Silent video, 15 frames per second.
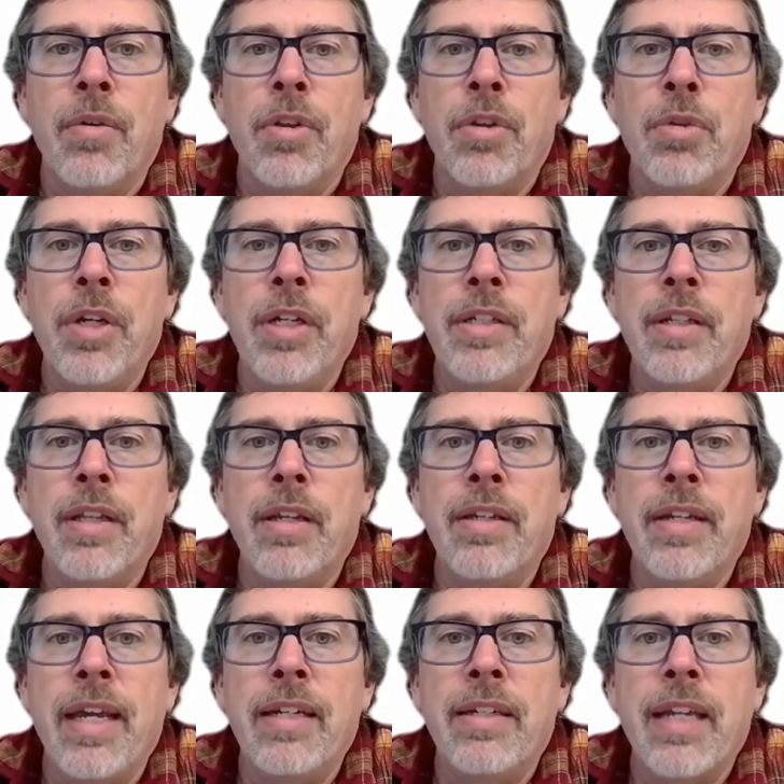3 to the
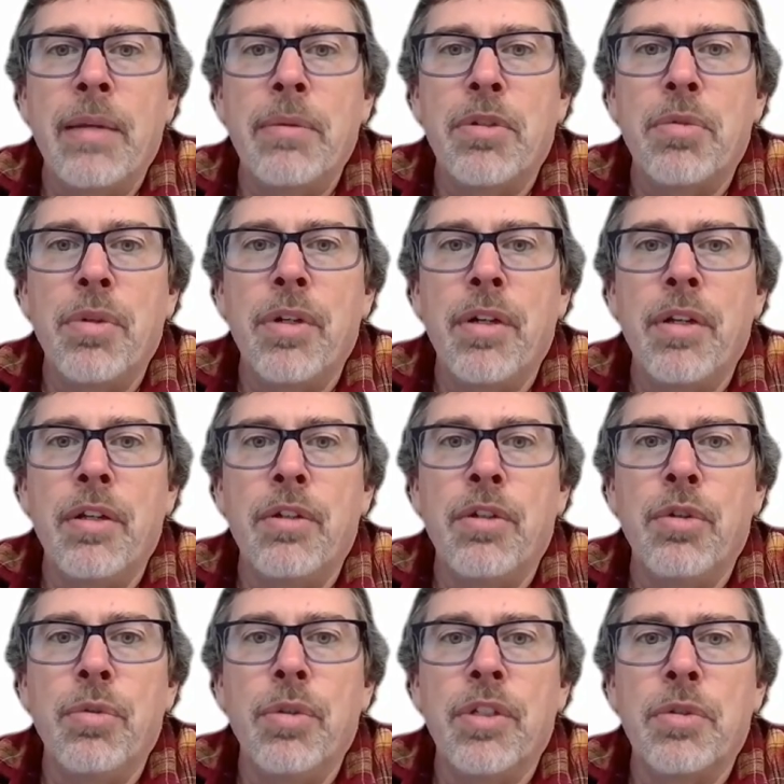10 times 3 to the
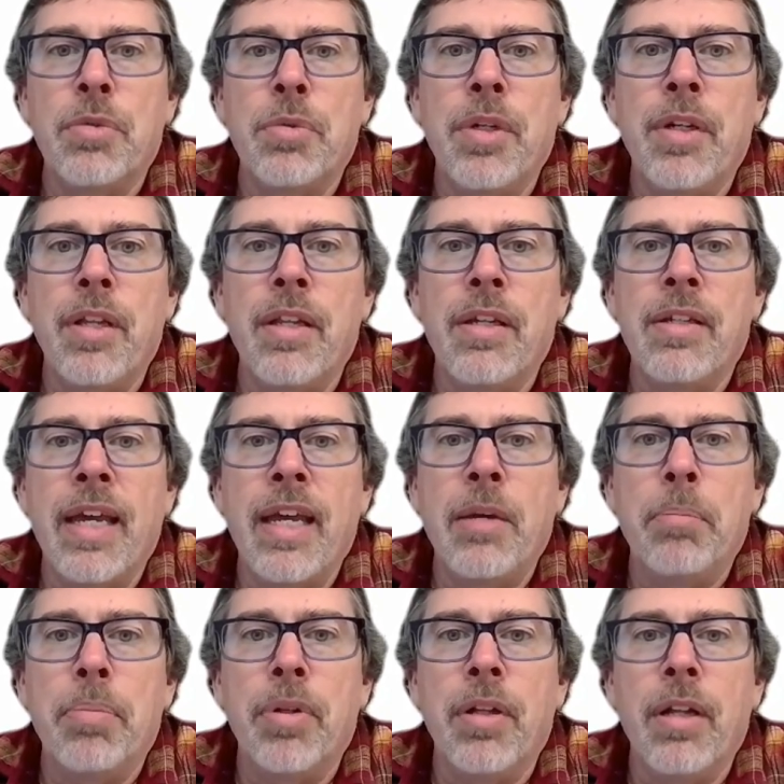2 is 3 to the
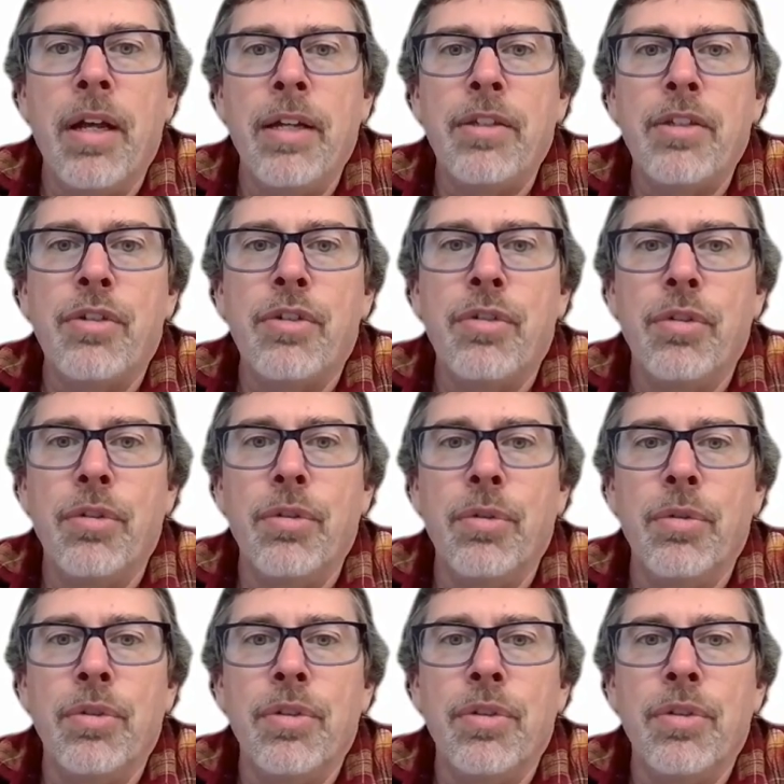10 plus 2.